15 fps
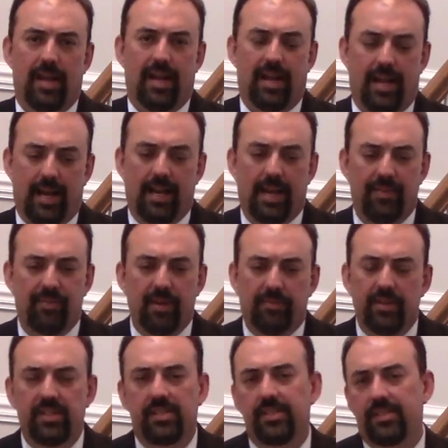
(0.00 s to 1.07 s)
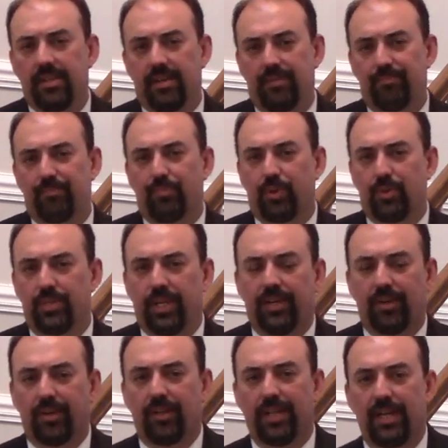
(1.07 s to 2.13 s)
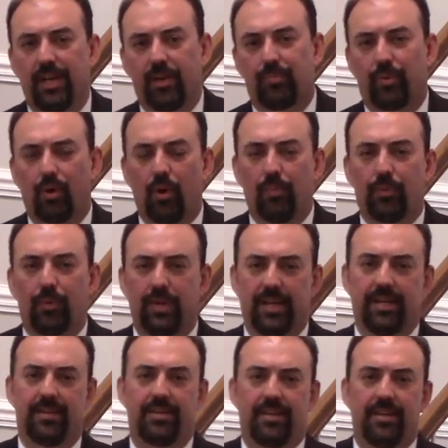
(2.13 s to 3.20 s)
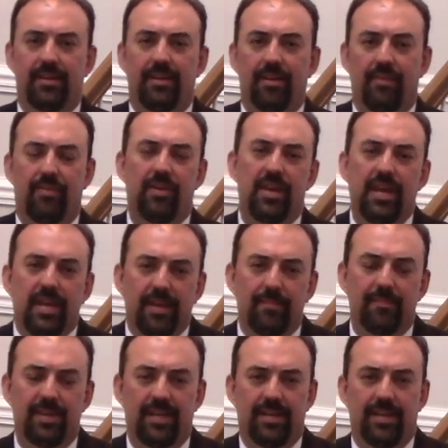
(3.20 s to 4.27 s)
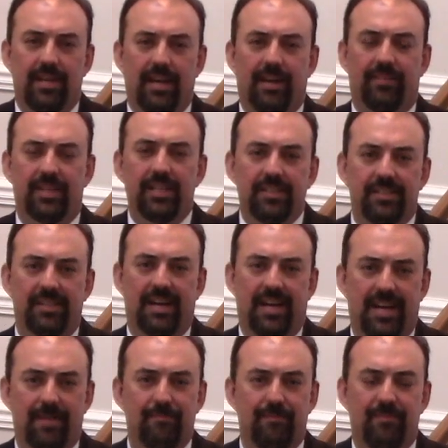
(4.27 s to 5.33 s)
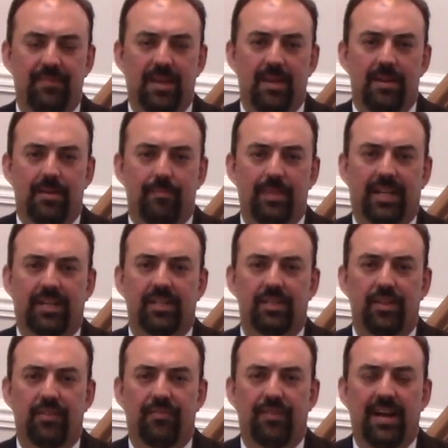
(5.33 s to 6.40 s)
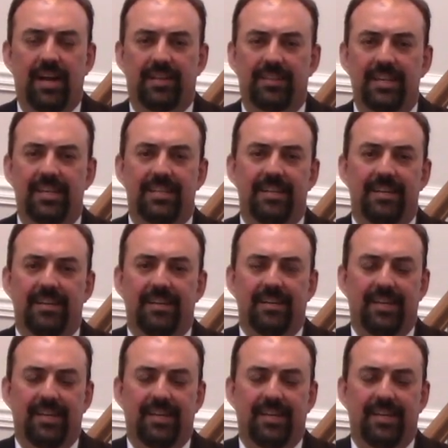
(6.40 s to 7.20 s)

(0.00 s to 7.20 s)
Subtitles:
And I think this is a particularly appropriate theme at this time because of the fact that,